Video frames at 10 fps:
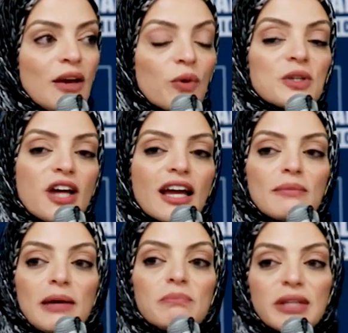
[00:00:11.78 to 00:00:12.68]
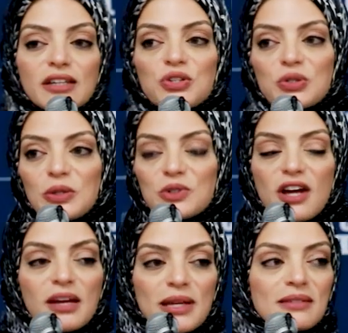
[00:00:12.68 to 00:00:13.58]
When we talk about bigotry, we're
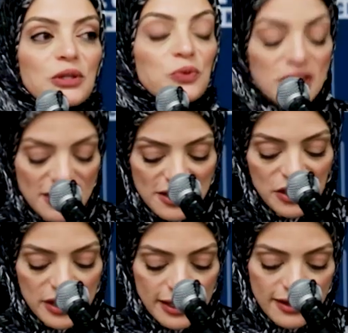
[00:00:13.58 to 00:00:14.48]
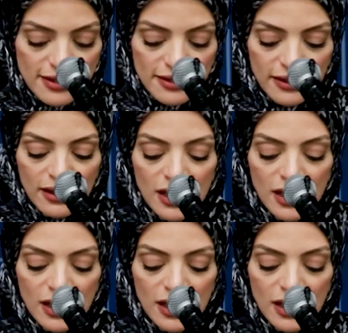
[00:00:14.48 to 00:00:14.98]
talking about something really serious,